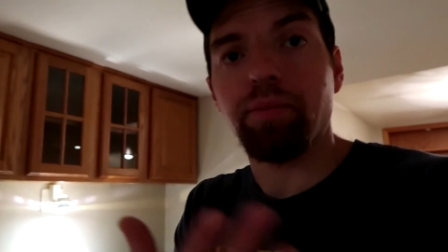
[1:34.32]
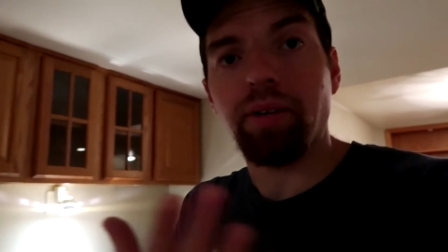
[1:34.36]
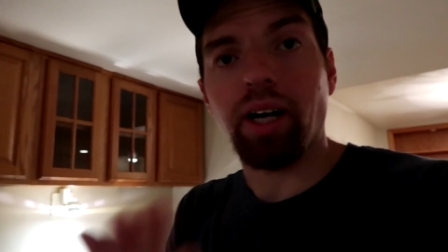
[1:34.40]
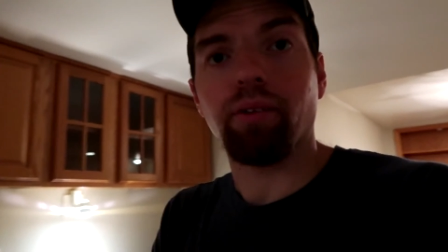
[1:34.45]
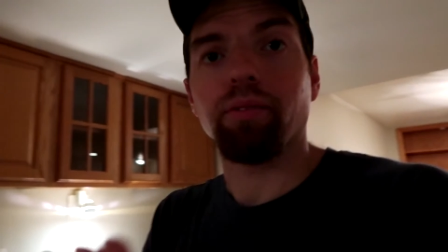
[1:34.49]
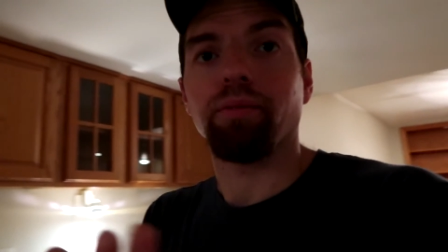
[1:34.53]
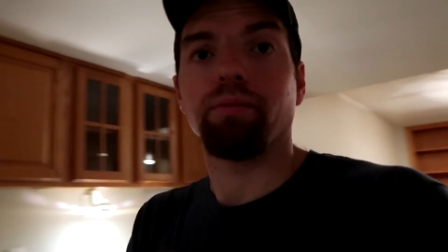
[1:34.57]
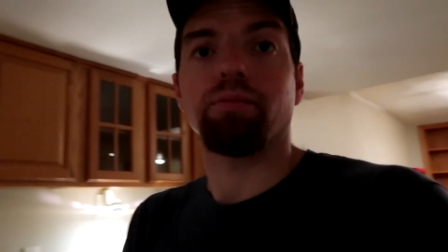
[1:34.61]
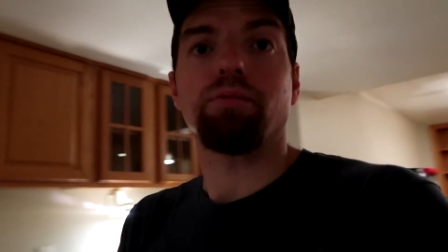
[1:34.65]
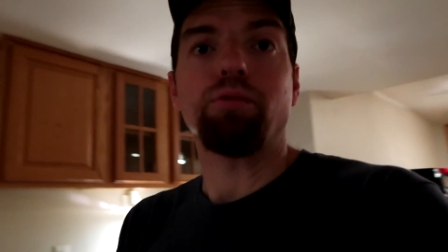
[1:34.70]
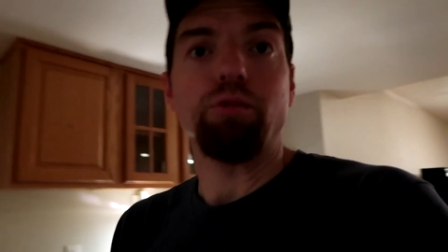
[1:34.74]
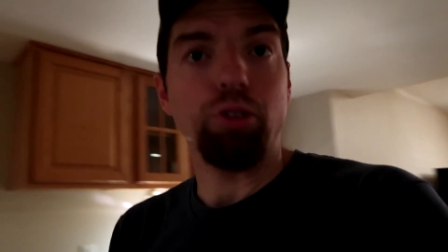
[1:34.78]
I'm
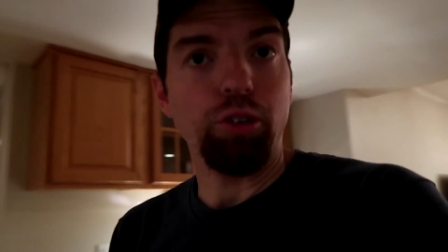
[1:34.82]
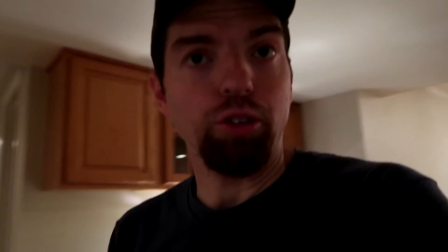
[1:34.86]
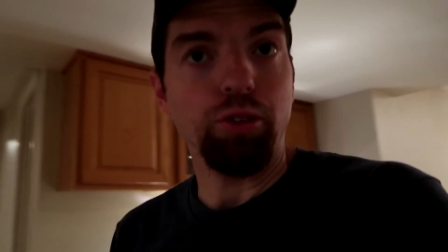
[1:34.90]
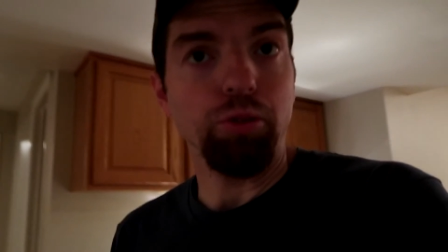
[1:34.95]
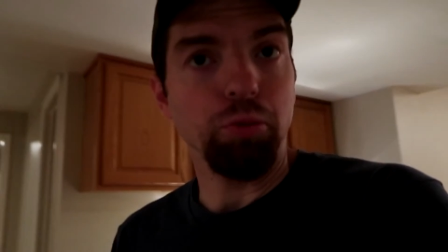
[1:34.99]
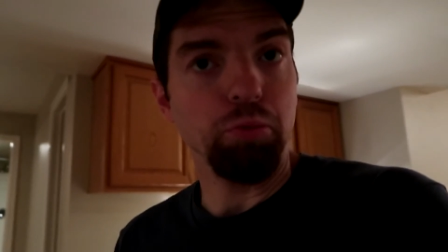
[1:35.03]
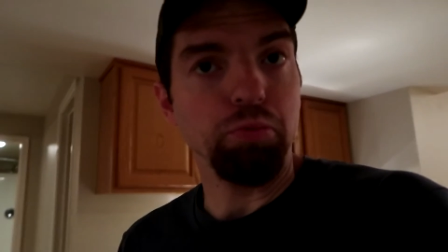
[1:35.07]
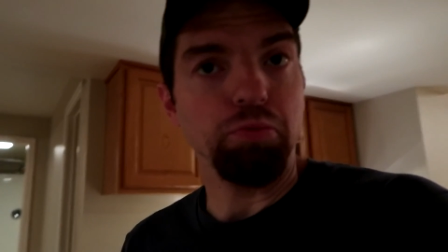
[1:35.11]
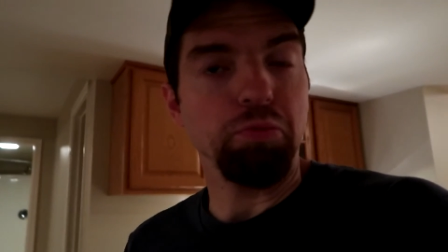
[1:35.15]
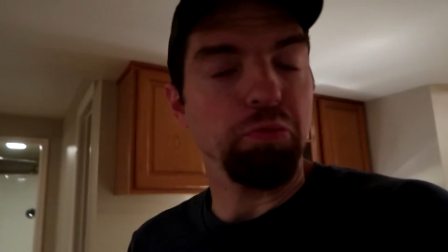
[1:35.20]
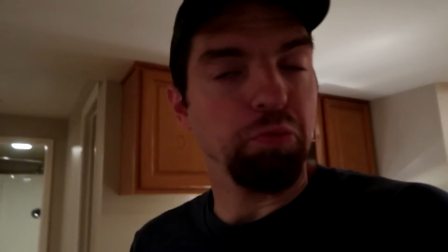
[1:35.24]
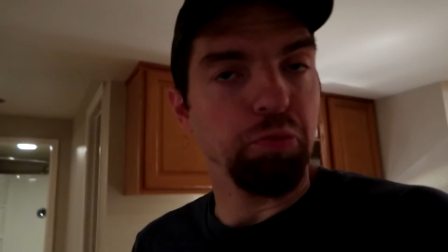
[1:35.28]
not
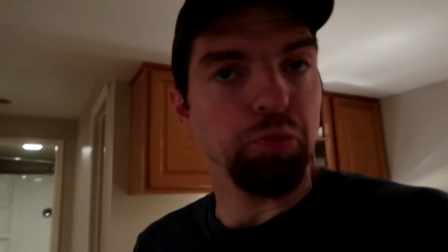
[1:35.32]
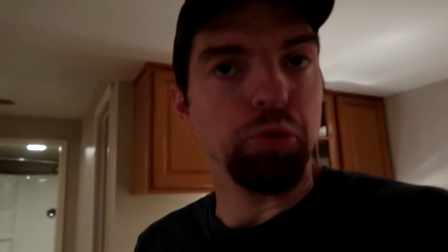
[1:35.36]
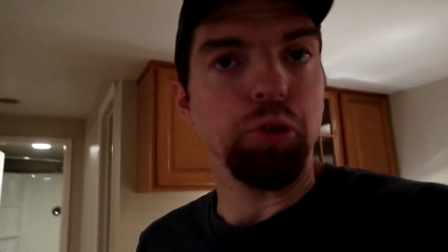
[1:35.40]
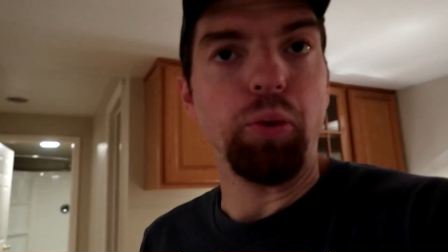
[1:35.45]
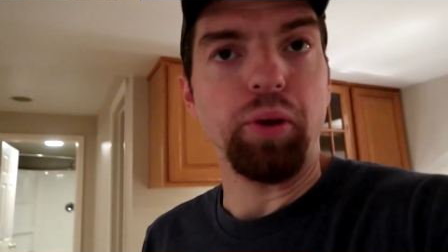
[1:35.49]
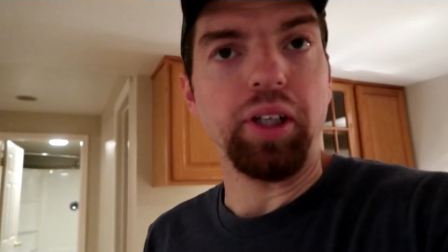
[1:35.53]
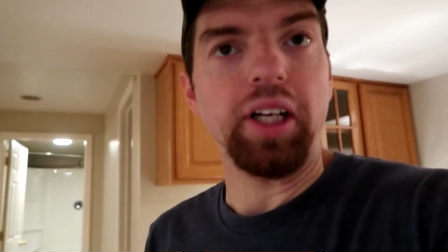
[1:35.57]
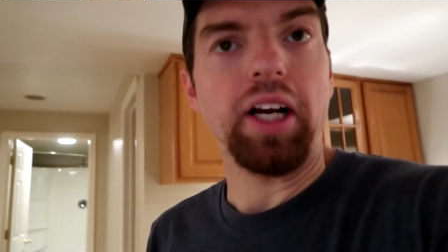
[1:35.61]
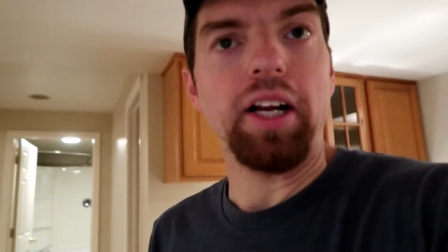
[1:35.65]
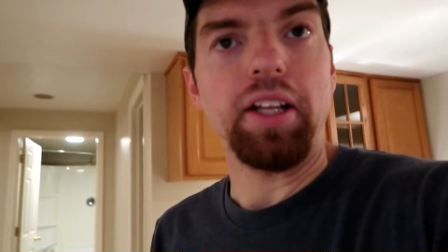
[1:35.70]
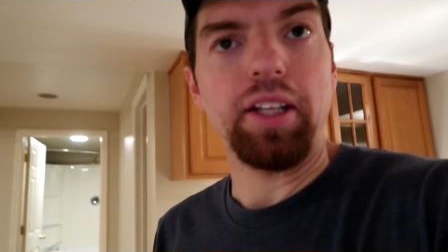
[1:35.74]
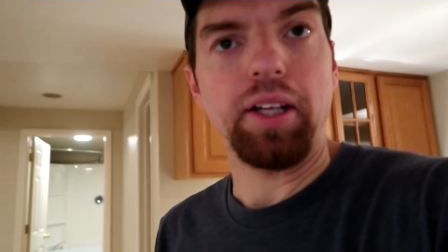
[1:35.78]

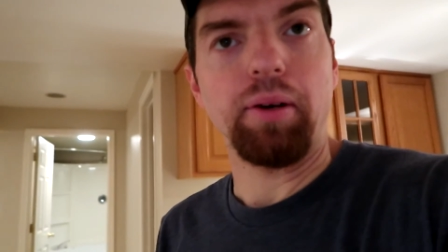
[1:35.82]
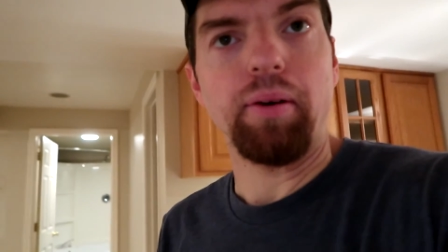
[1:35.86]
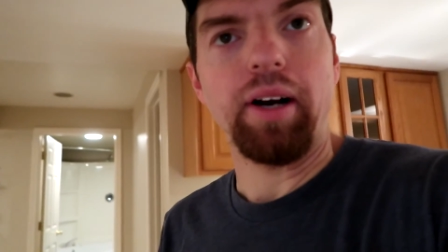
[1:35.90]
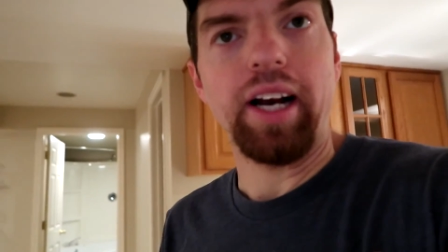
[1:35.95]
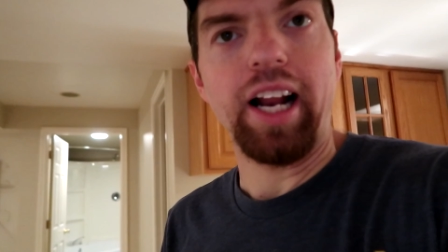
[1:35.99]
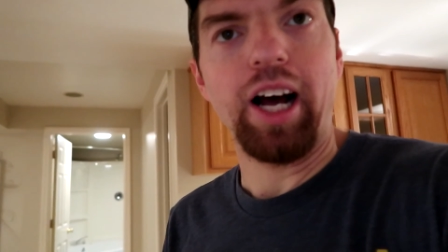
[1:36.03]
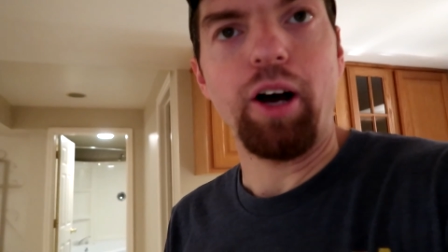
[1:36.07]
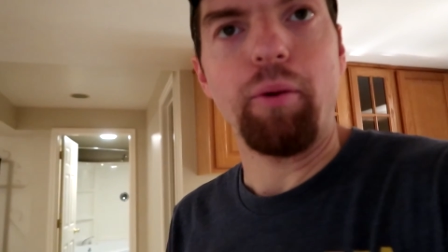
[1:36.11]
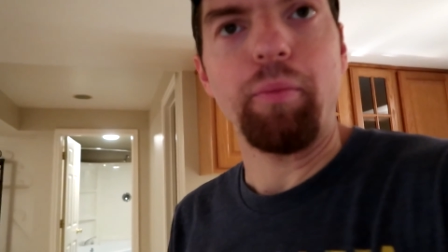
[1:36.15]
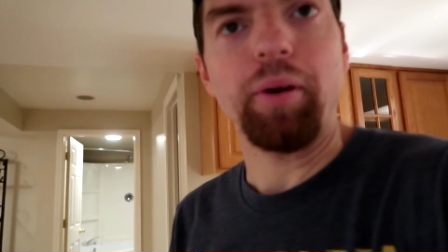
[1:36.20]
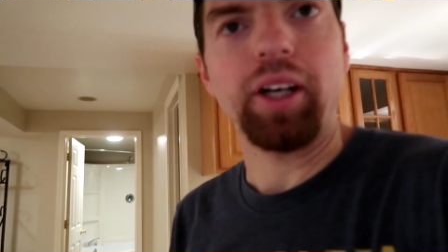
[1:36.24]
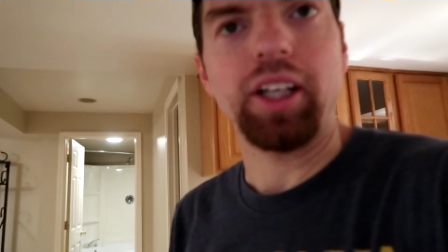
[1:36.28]
doing anything right
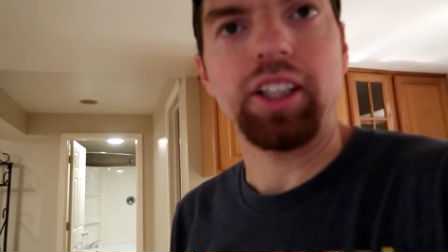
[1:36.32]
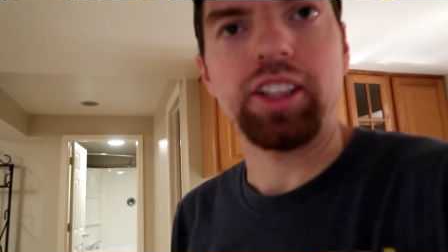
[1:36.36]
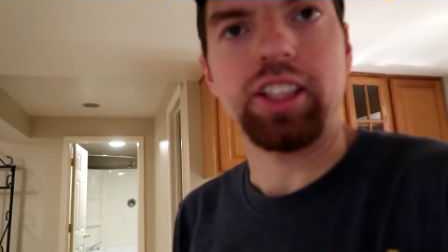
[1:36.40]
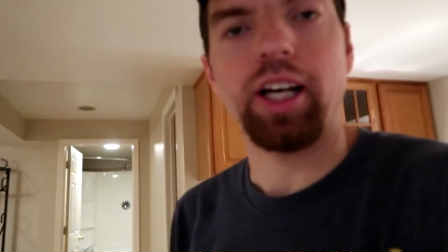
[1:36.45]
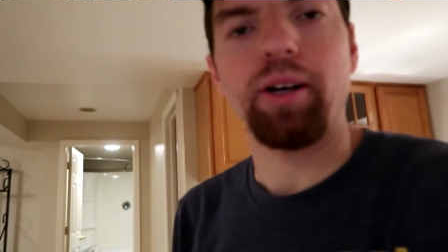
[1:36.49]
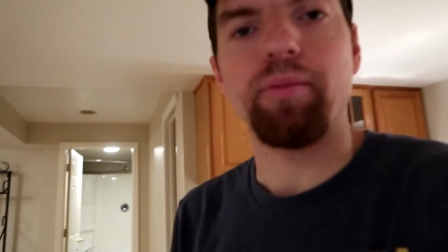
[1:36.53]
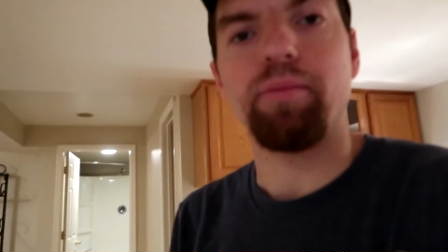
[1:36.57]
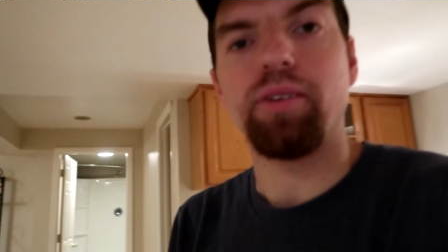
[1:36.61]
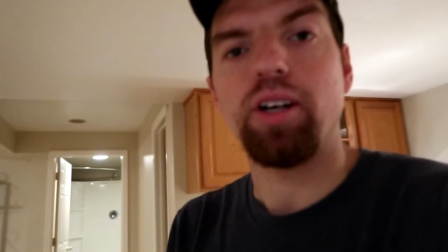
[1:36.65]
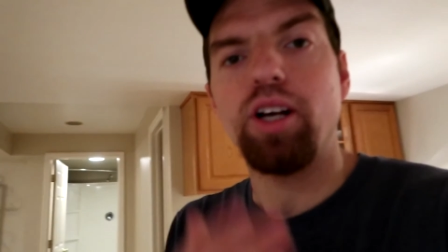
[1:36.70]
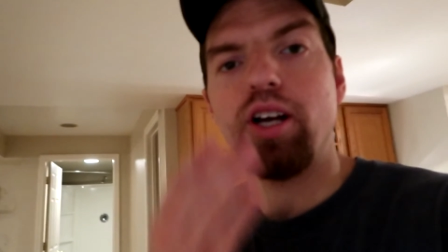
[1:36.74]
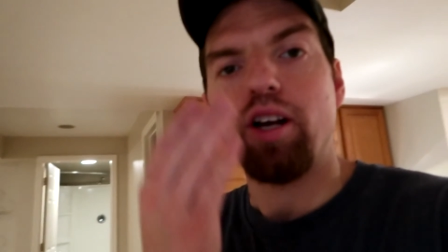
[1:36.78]
now because
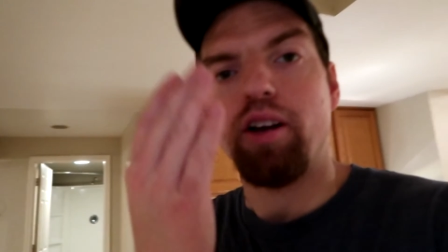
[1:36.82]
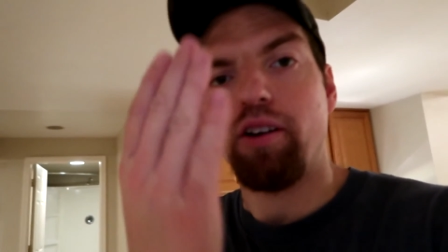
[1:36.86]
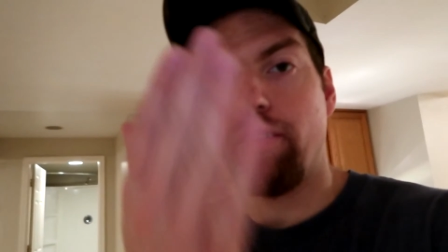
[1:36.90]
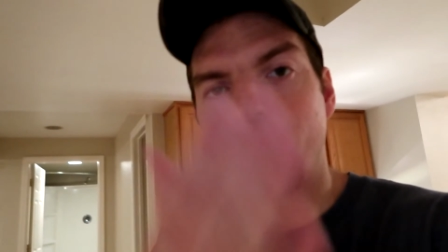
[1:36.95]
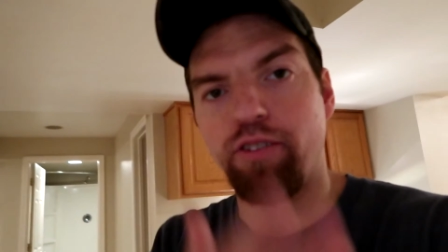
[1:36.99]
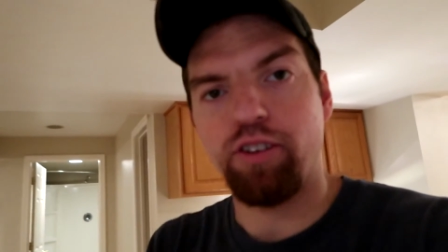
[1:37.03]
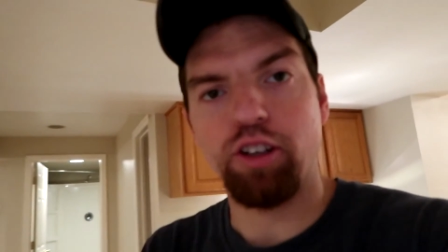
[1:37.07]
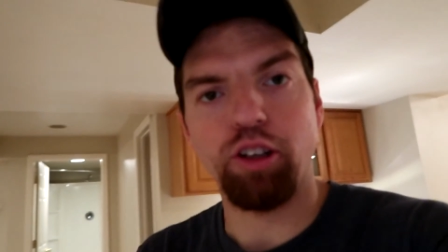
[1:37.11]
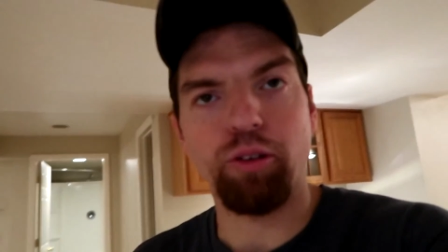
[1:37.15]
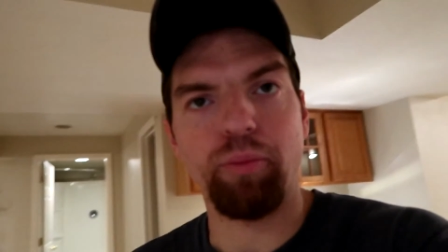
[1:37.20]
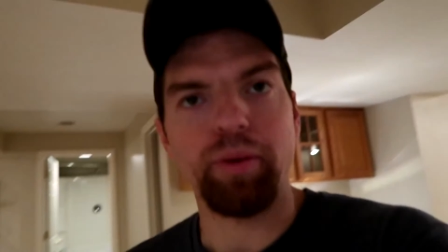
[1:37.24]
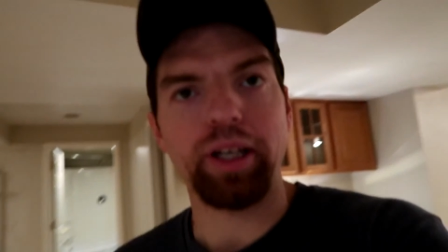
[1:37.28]
I'm
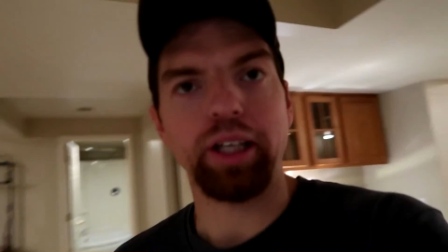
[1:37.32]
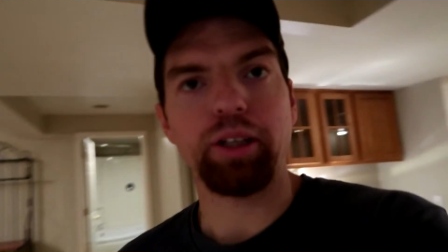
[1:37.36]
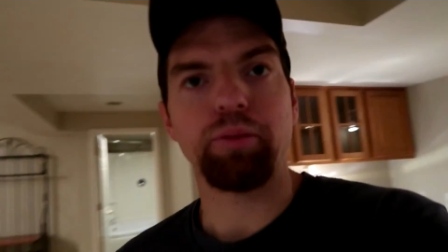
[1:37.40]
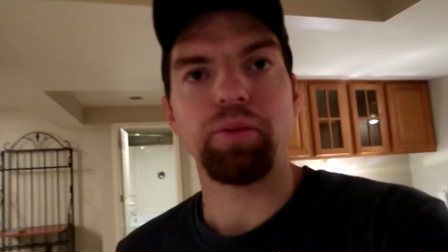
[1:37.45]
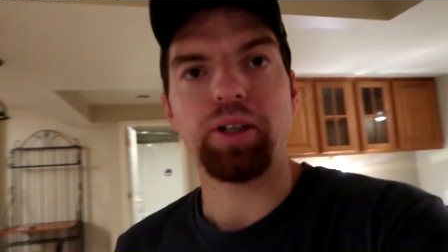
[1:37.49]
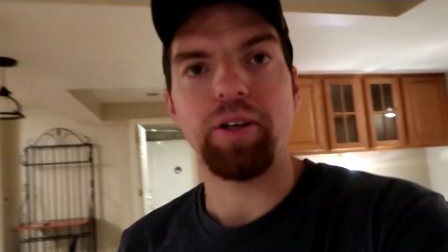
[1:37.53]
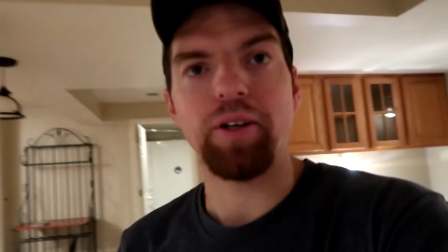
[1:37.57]
filming,